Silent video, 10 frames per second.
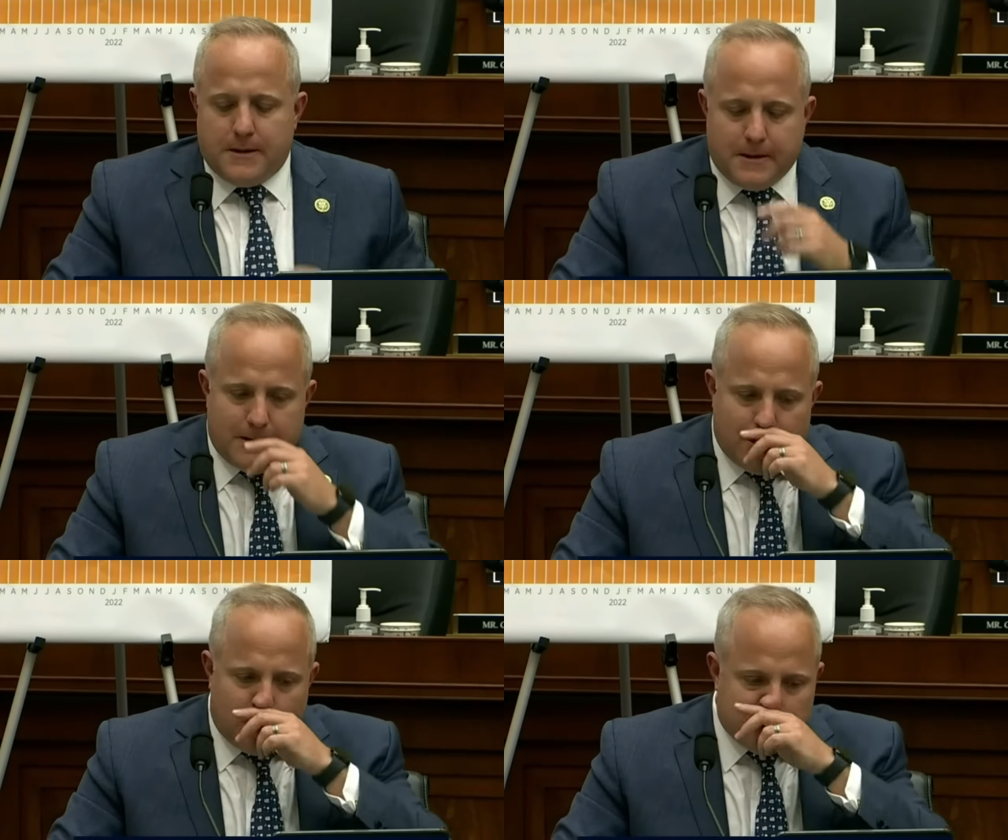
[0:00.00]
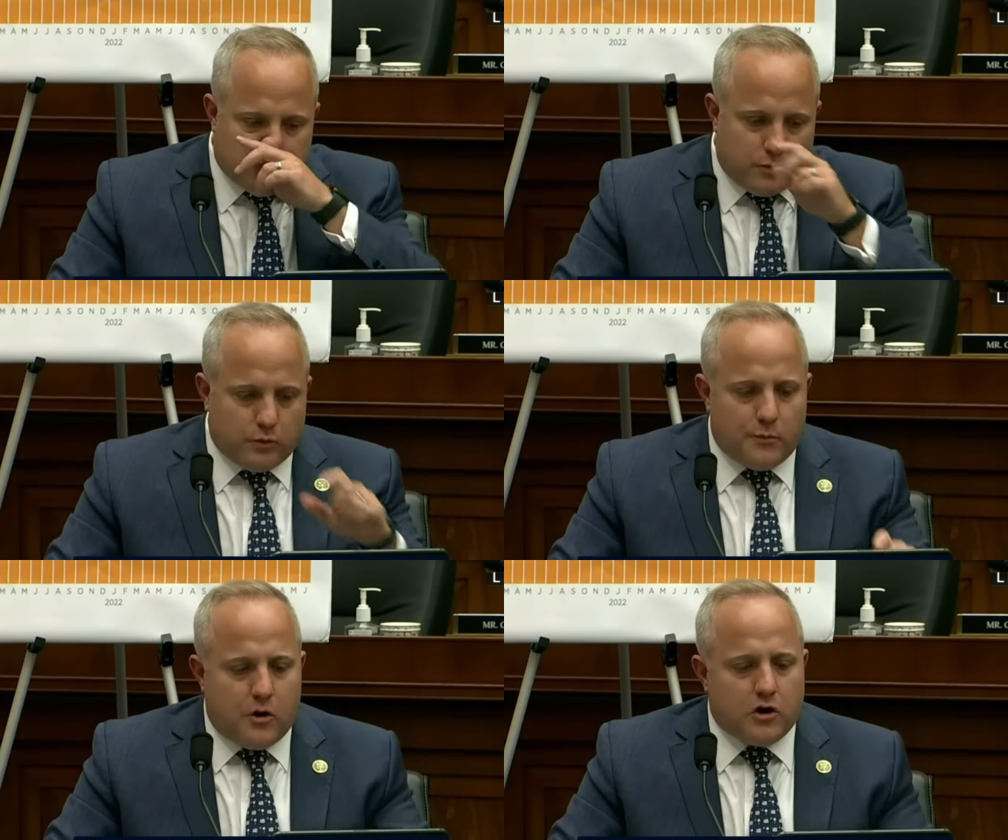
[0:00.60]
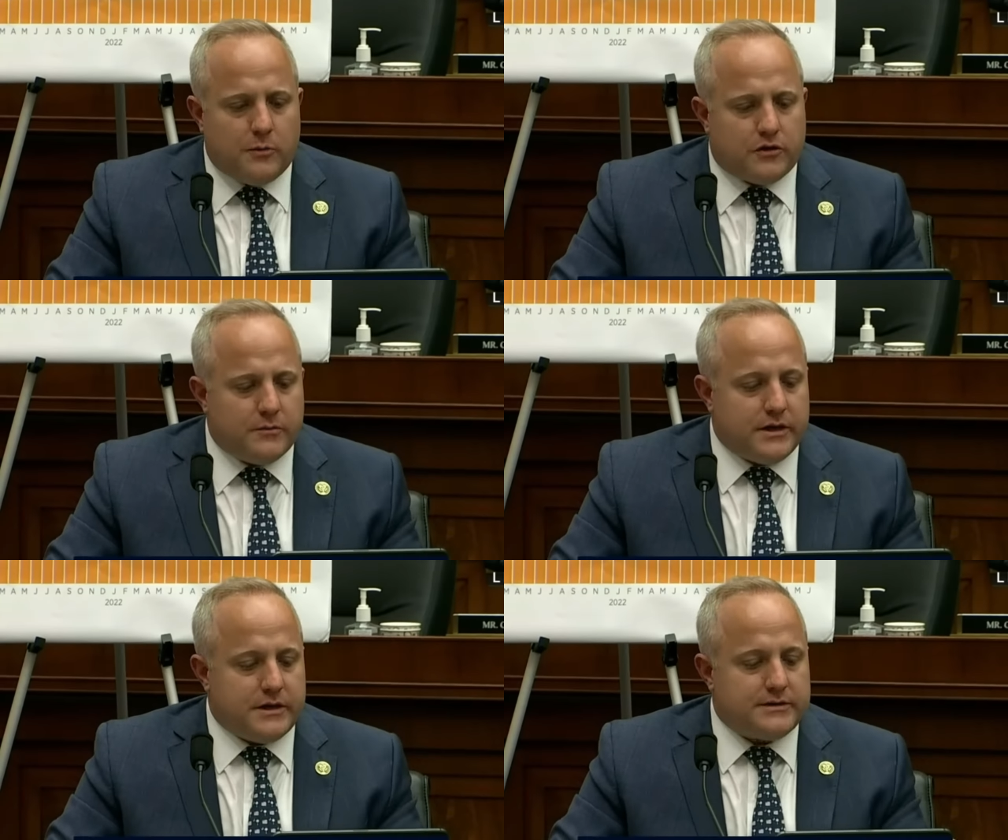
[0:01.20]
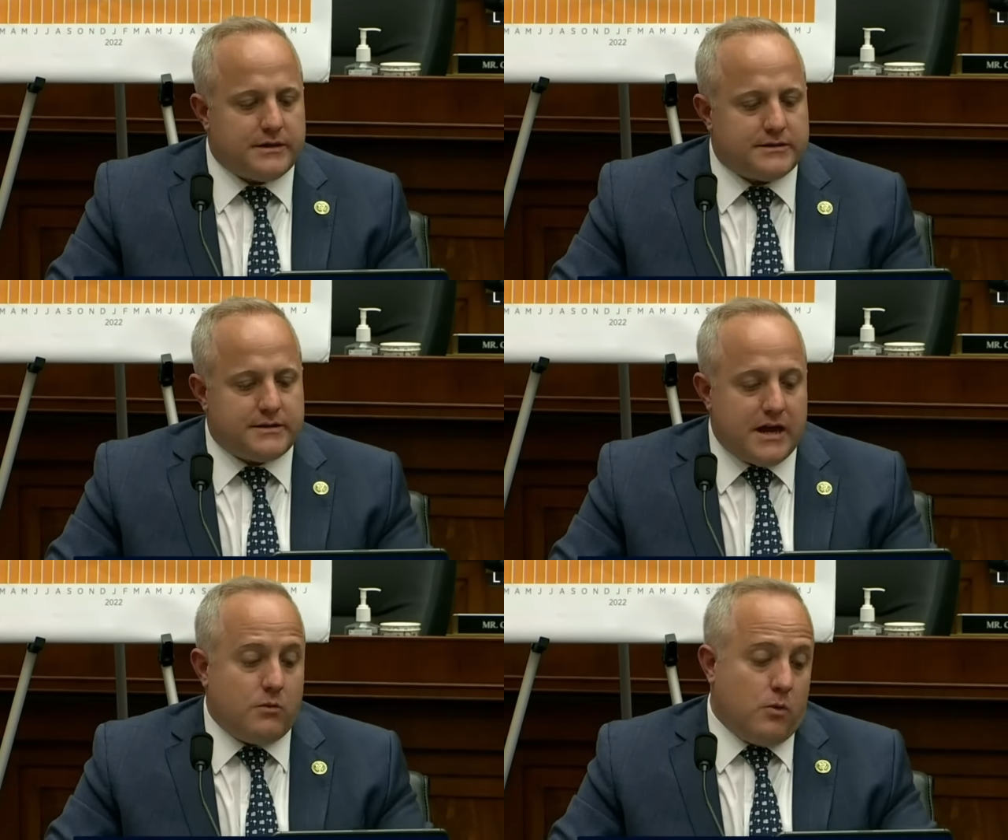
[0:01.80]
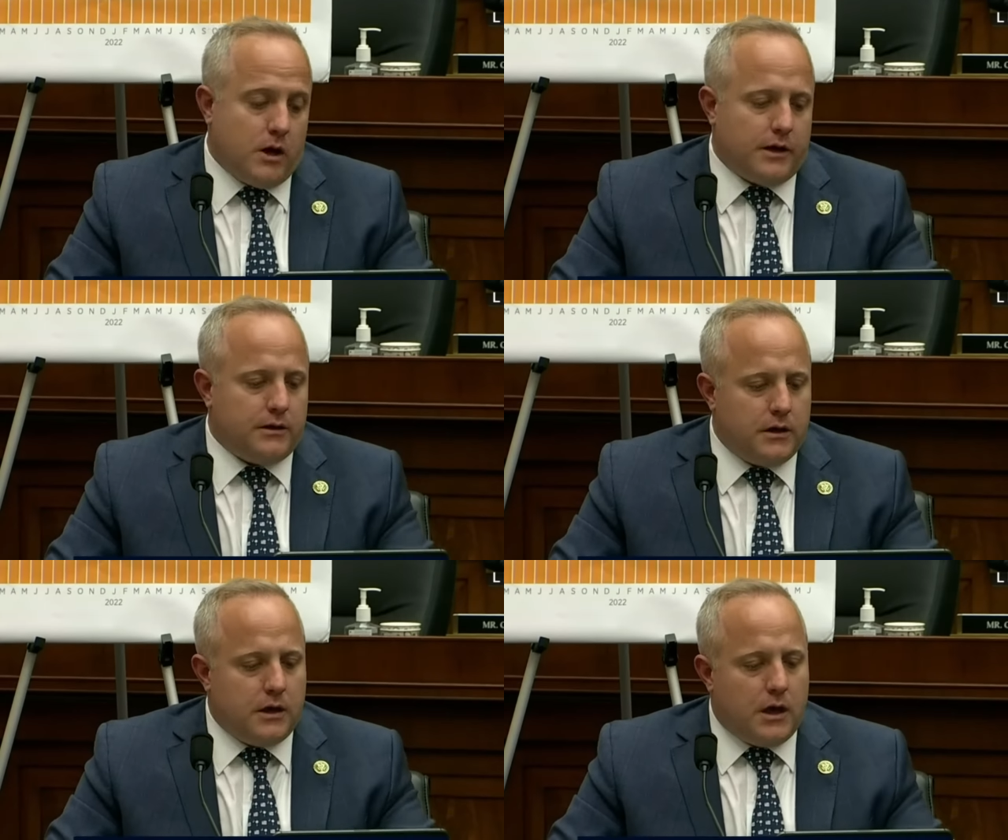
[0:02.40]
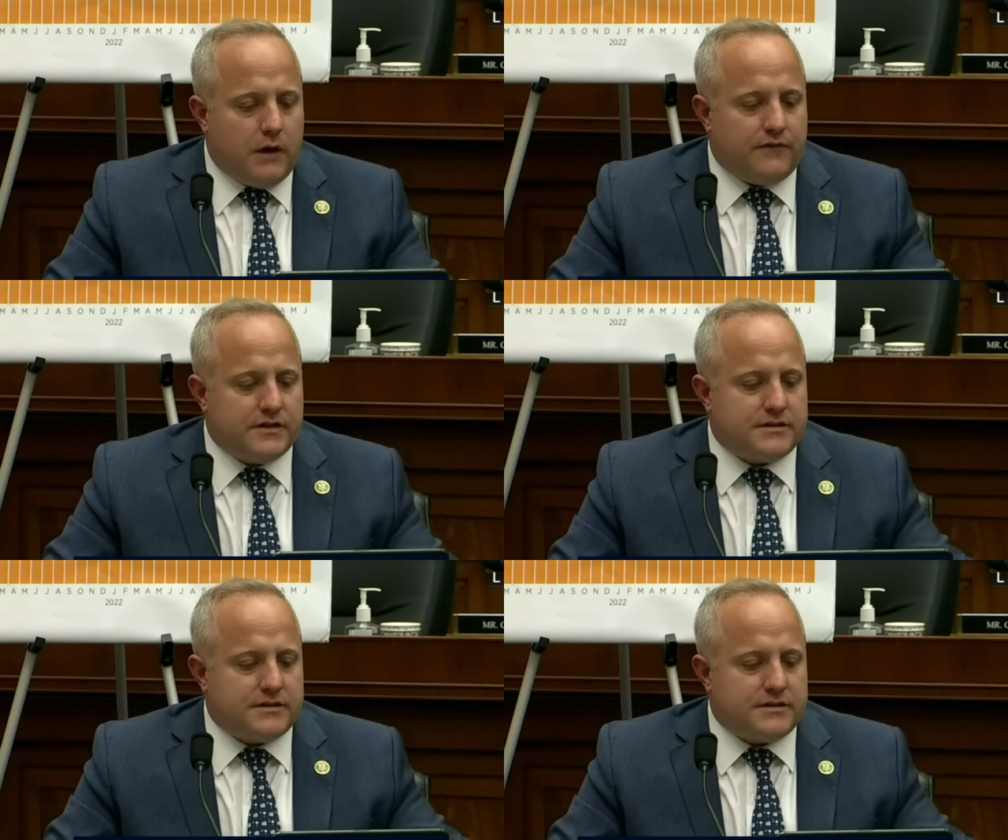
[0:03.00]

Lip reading: You know, what's remarkable to me, since day one of this